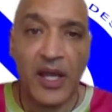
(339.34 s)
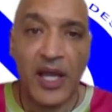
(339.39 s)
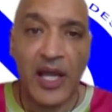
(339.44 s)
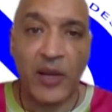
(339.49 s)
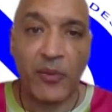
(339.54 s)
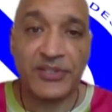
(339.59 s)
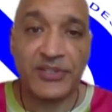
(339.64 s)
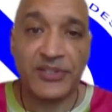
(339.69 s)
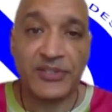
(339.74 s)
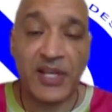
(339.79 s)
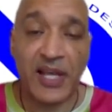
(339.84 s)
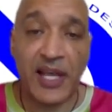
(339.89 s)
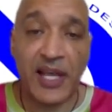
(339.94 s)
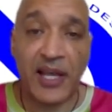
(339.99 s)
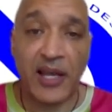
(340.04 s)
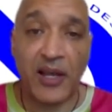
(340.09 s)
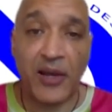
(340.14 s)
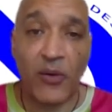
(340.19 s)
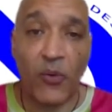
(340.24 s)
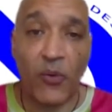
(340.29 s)
And we
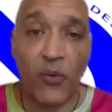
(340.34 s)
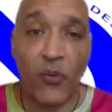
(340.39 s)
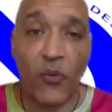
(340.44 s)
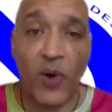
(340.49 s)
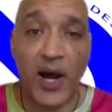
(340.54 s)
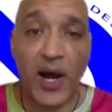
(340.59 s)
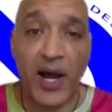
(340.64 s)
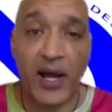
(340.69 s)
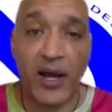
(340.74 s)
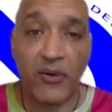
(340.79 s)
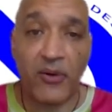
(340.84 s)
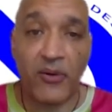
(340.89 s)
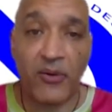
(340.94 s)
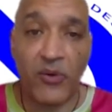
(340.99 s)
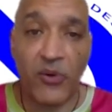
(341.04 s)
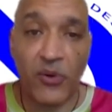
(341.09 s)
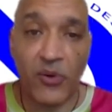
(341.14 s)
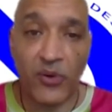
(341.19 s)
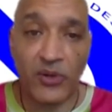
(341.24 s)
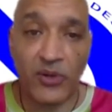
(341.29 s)
say
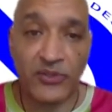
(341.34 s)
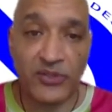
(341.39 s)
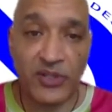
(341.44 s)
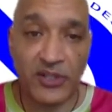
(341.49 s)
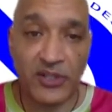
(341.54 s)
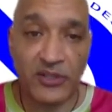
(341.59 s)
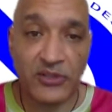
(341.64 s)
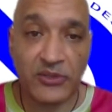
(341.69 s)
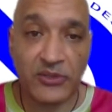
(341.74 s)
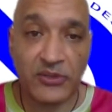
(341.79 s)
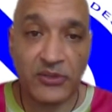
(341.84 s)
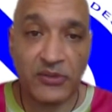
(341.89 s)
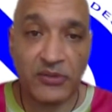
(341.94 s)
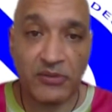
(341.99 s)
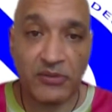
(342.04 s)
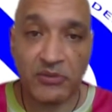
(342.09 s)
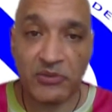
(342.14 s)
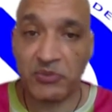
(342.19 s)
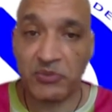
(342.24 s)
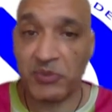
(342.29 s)
while horizontal,
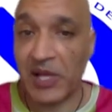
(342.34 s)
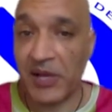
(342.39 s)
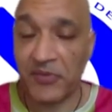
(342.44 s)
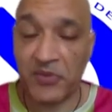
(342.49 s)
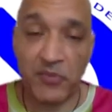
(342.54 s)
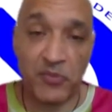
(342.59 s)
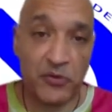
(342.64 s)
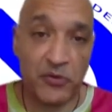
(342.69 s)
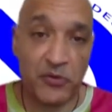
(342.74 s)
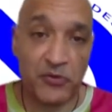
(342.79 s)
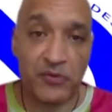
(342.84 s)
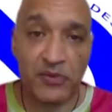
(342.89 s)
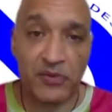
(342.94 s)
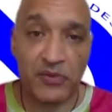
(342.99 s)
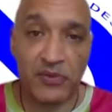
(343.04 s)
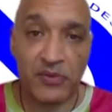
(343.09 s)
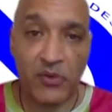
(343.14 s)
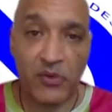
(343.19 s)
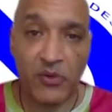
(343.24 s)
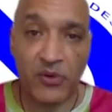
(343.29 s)
so we have to move
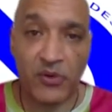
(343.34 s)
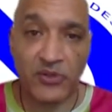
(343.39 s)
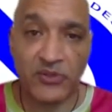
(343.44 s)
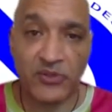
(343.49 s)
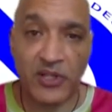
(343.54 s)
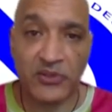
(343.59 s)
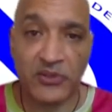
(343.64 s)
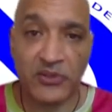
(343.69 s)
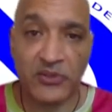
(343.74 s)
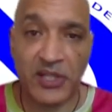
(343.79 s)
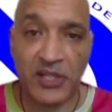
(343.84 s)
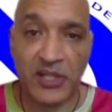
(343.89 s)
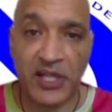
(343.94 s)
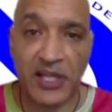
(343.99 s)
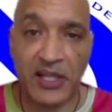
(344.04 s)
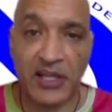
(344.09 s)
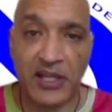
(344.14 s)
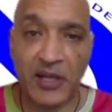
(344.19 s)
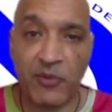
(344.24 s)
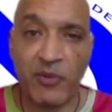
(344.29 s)
horizontal
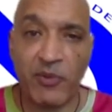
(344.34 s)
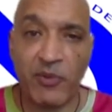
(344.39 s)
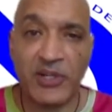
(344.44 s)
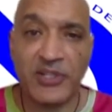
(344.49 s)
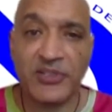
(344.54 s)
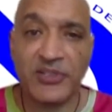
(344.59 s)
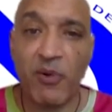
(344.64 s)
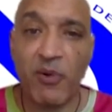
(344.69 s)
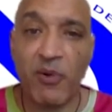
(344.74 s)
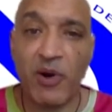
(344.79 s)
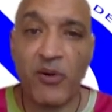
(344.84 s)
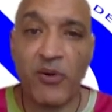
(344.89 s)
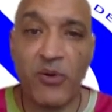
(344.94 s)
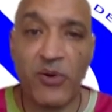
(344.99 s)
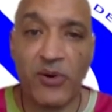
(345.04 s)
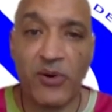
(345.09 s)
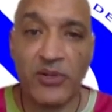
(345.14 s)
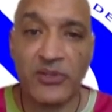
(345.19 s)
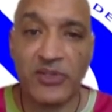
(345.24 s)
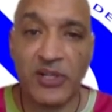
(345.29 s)
again. And we want to say while
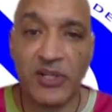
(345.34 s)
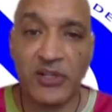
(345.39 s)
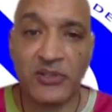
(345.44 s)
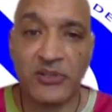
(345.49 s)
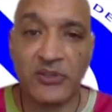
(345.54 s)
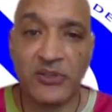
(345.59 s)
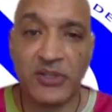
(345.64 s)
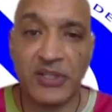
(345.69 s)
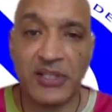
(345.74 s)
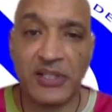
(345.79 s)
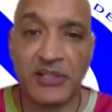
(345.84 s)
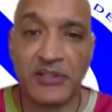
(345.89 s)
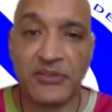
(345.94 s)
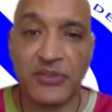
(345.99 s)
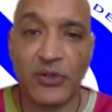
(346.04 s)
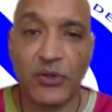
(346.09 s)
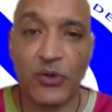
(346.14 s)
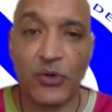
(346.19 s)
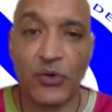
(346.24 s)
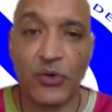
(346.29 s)
horizontal
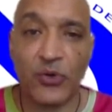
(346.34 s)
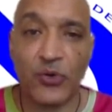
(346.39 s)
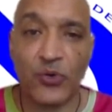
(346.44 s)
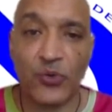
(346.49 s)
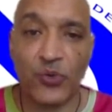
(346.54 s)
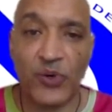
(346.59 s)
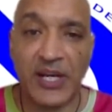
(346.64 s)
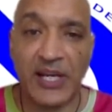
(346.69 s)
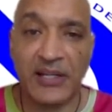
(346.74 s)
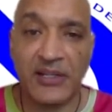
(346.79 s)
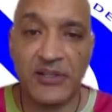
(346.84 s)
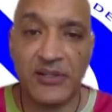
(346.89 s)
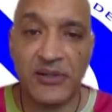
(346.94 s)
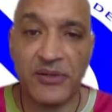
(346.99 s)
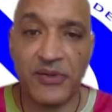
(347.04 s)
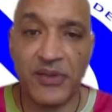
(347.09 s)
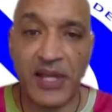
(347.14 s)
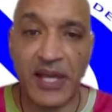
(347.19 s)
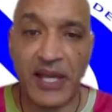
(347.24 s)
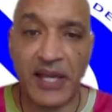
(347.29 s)
is
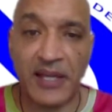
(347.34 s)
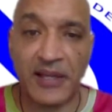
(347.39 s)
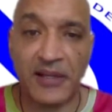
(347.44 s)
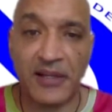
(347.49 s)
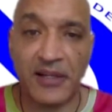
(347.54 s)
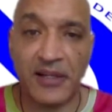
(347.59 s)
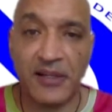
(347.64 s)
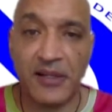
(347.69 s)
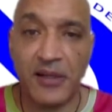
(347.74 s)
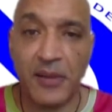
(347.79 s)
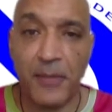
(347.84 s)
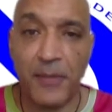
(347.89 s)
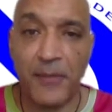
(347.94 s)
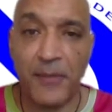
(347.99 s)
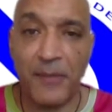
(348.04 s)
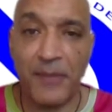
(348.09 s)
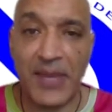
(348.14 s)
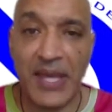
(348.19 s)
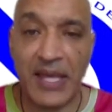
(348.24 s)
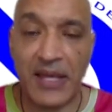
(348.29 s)
greater than
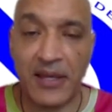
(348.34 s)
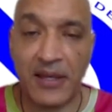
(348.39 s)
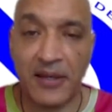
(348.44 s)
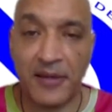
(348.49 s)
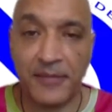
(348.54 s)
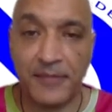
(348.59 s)
min.